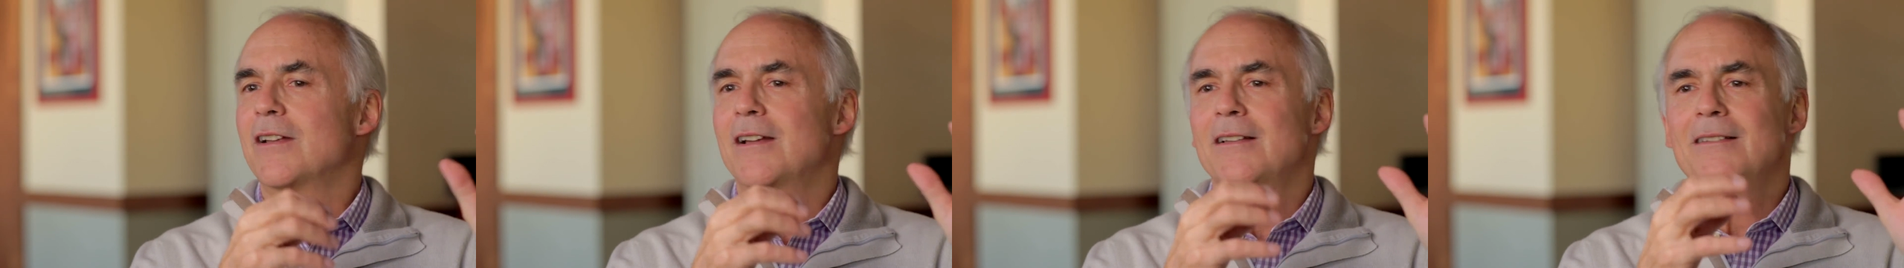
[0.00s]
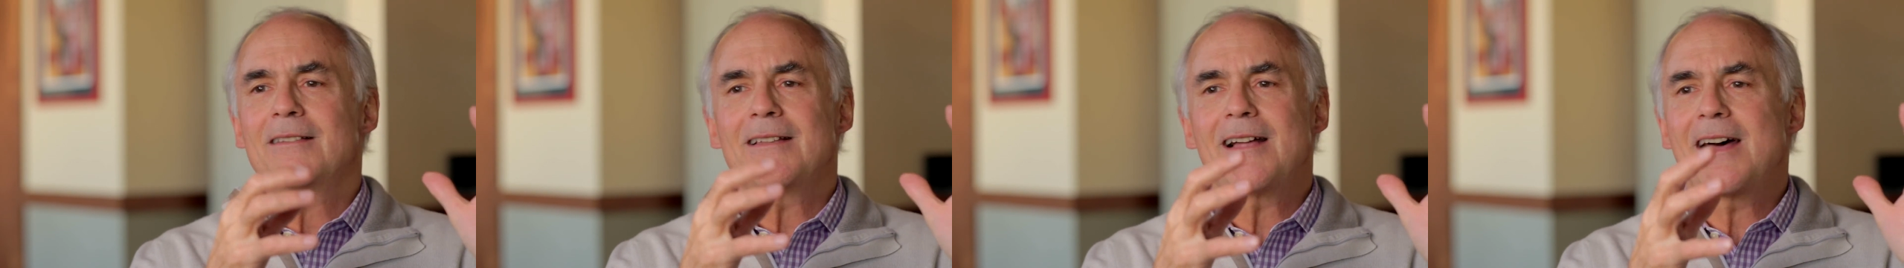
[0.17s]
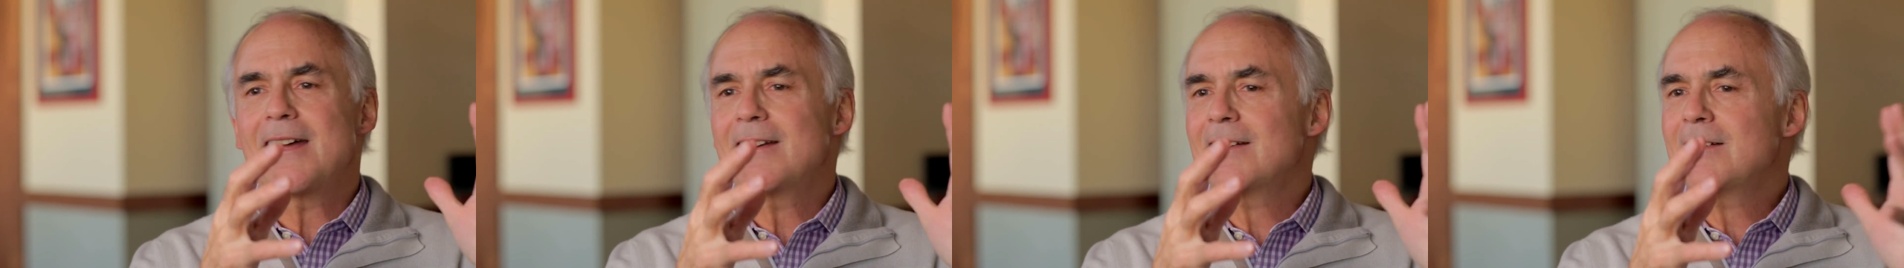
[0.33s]
a
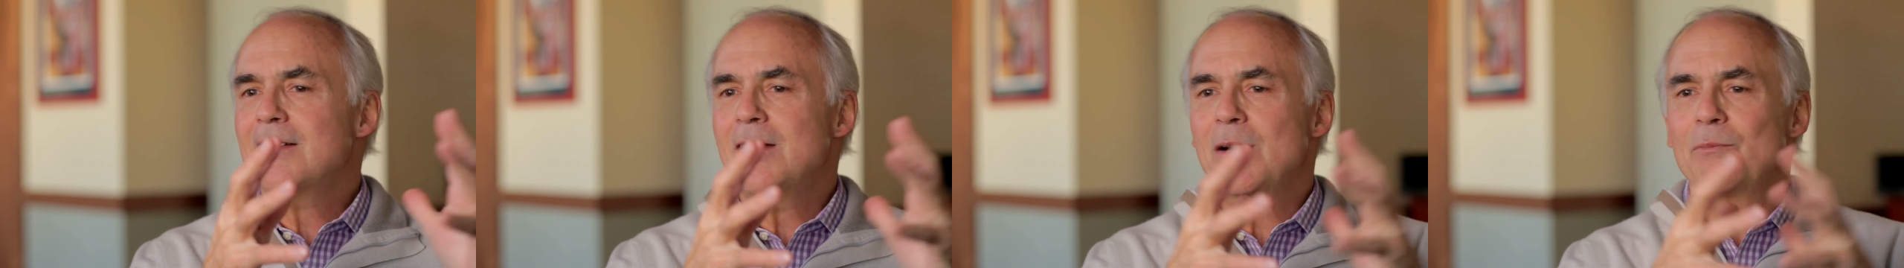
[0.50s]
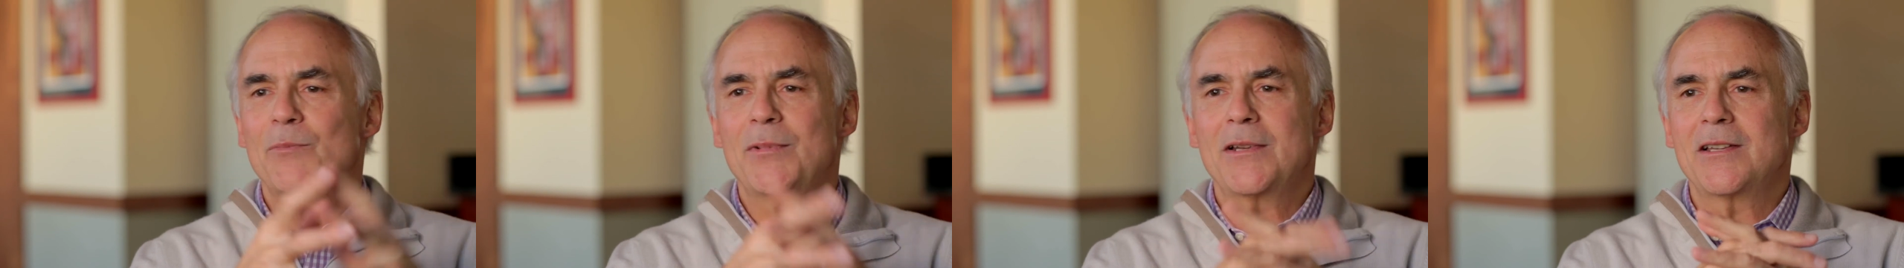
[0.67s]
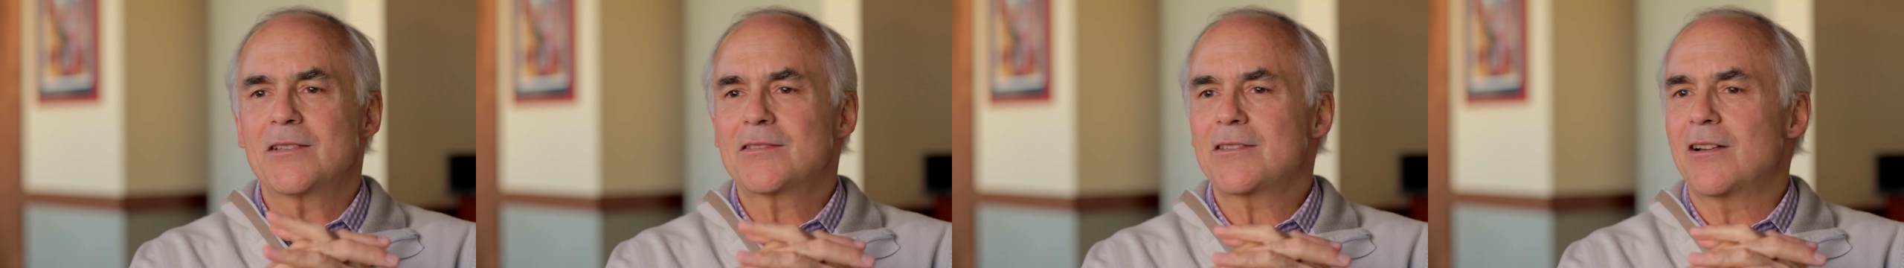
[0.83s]
lot of
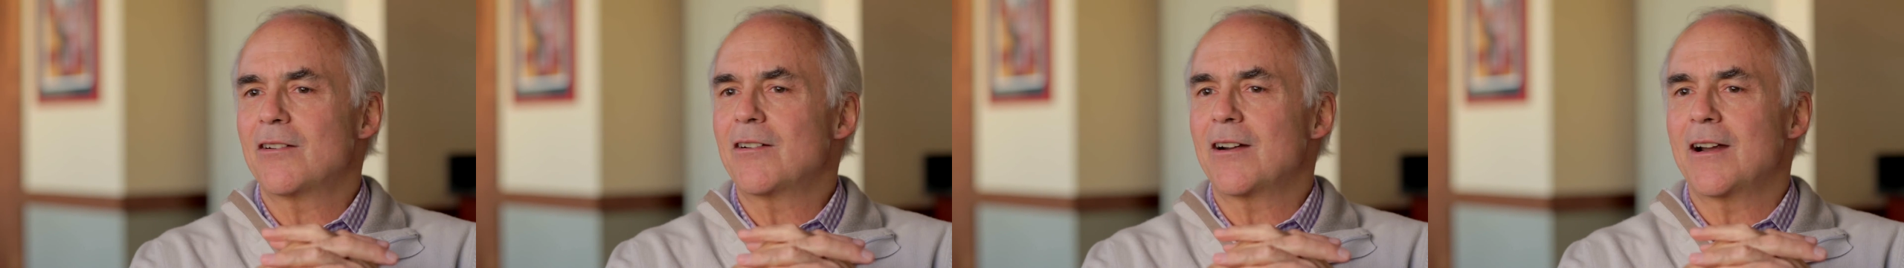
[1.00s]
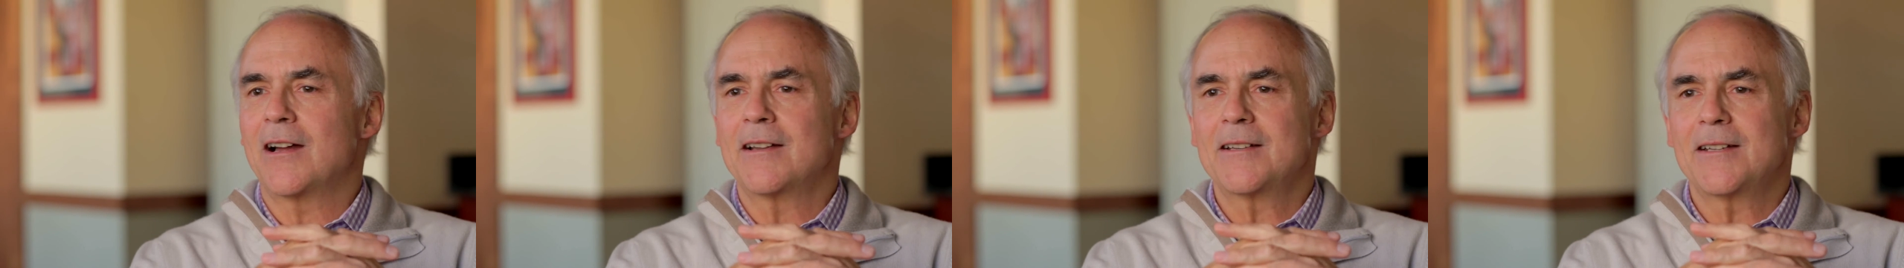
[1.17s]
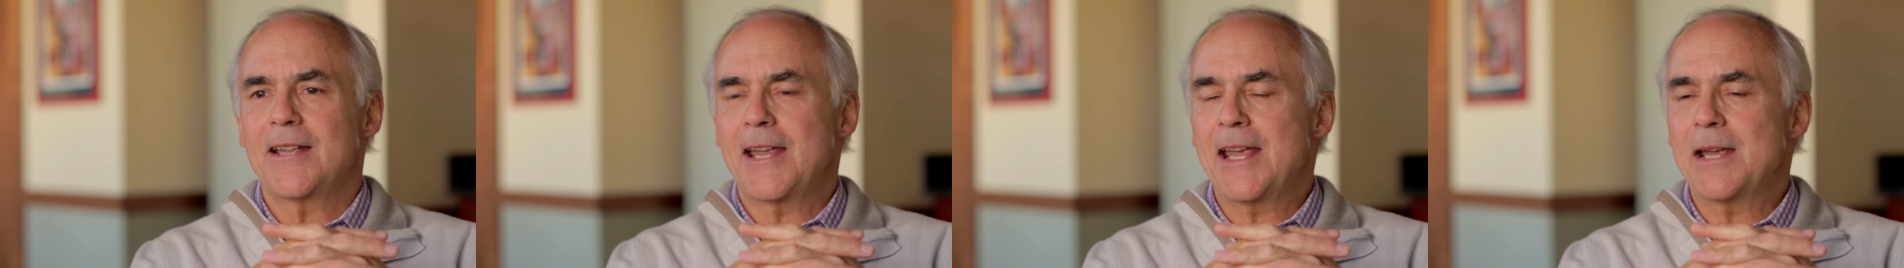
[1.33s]
companies are
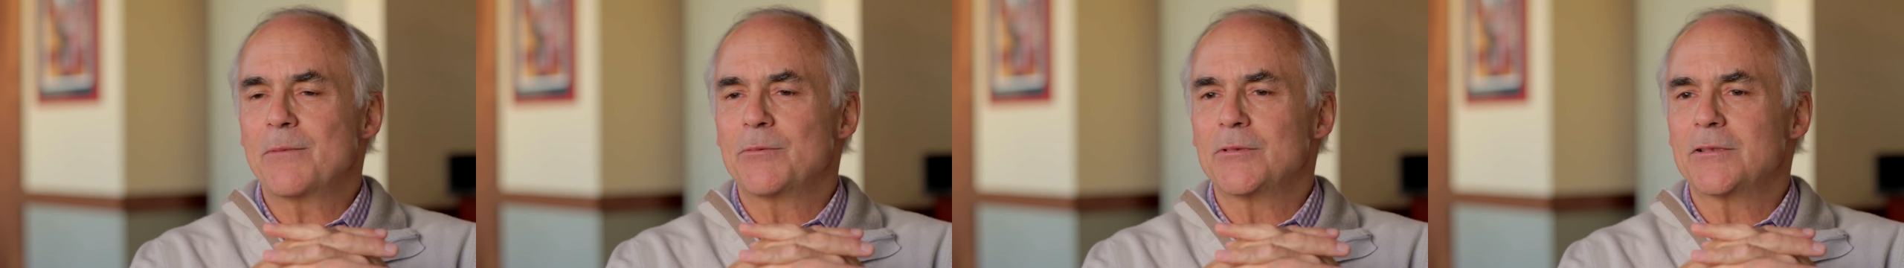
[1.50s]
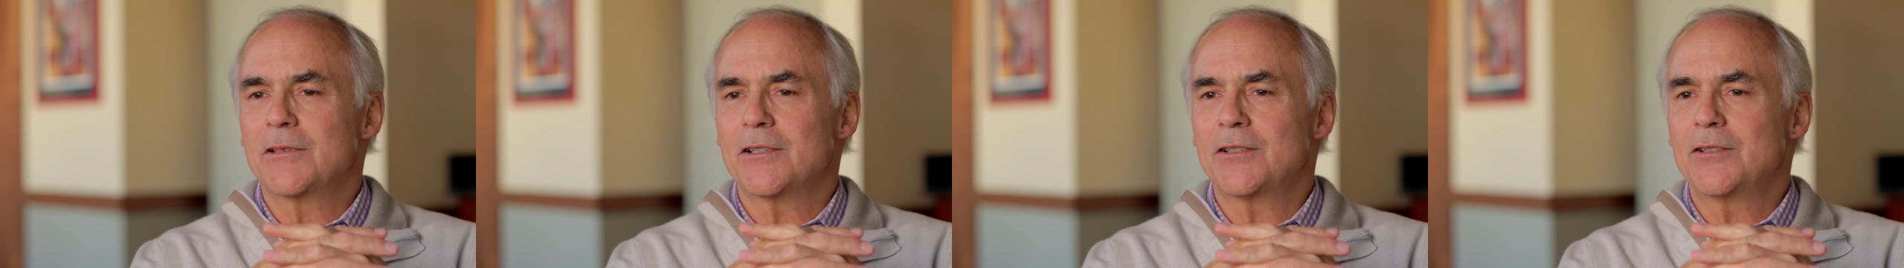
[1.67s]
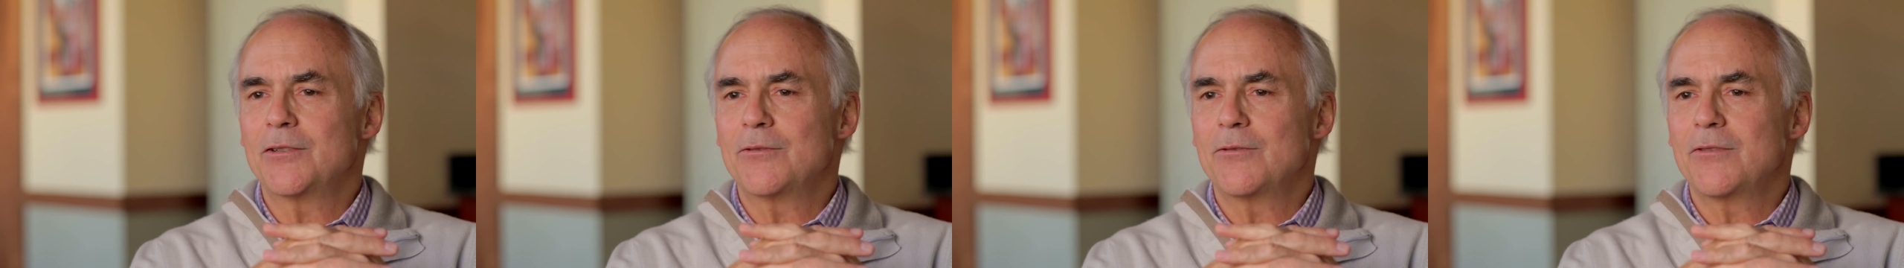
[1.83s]
unable
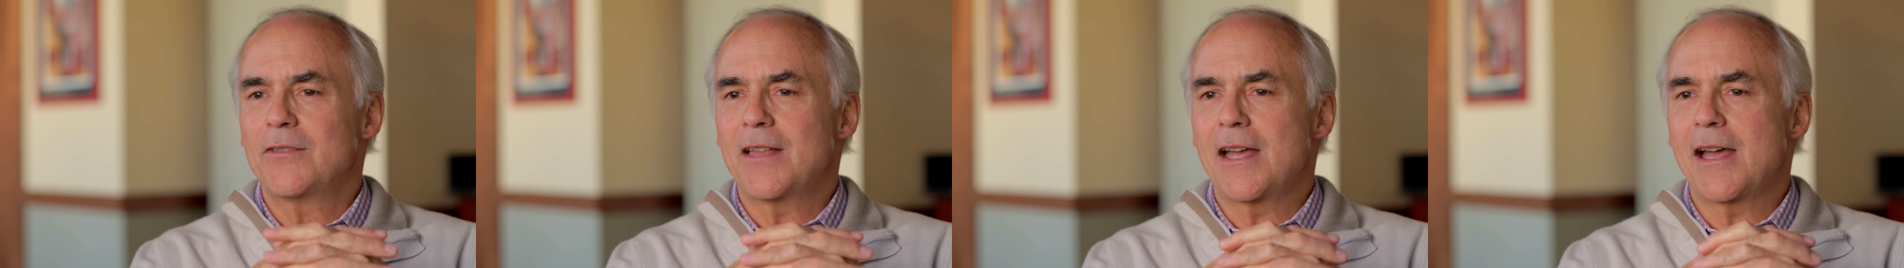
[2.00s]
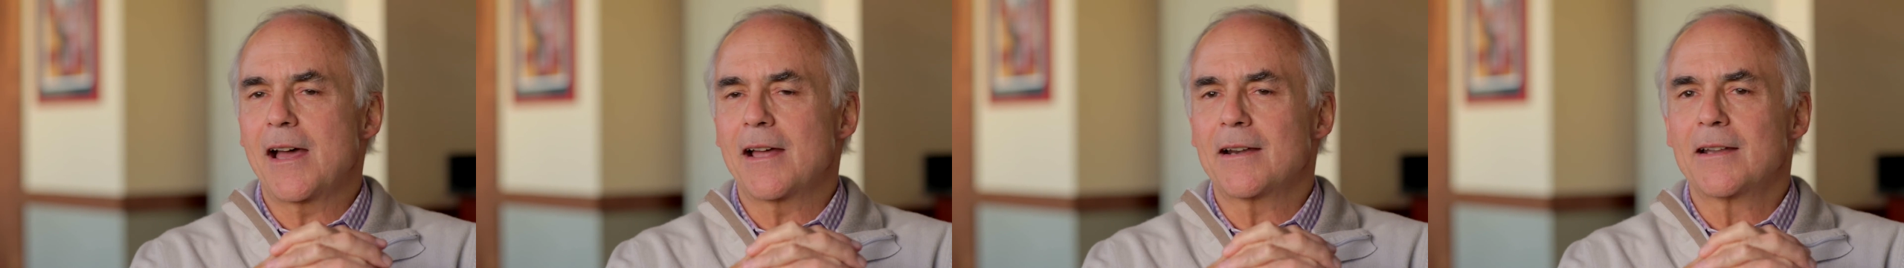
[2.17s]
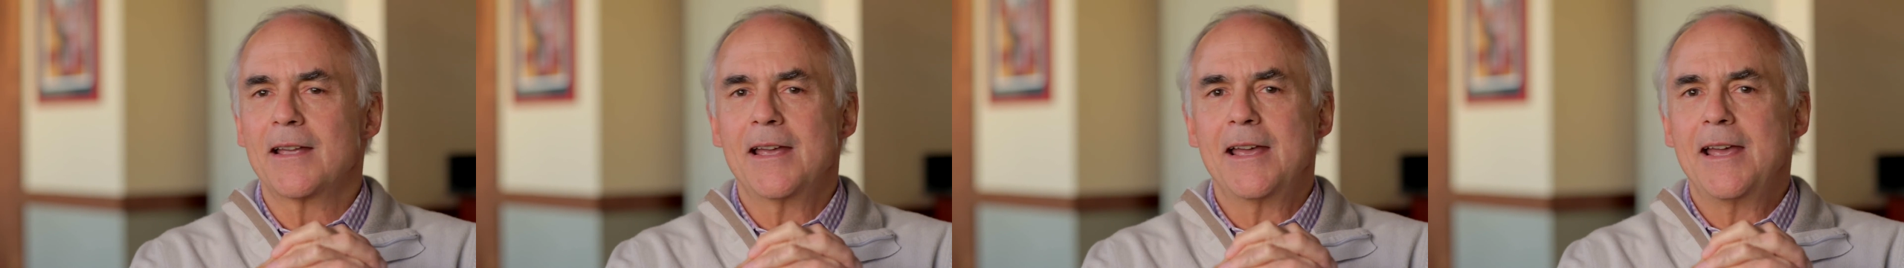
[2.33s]
to do
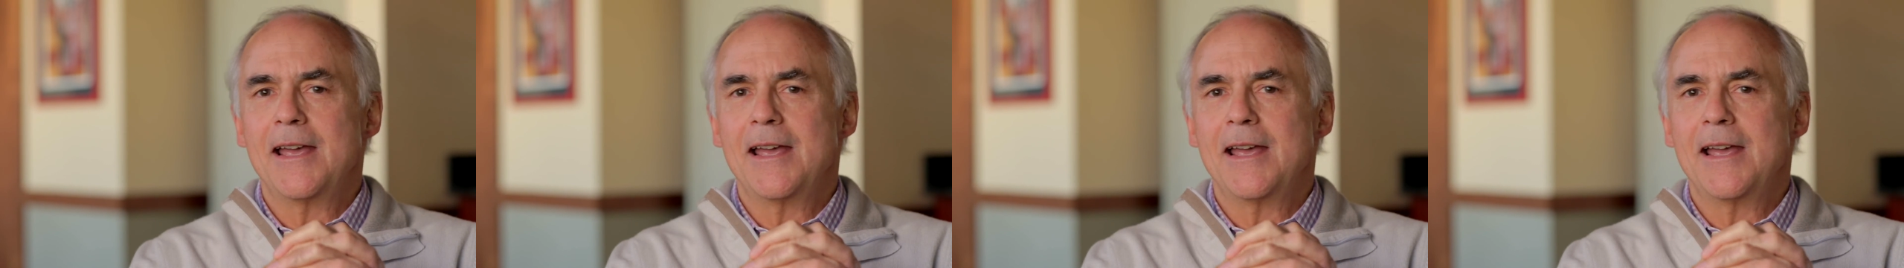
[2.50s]
that.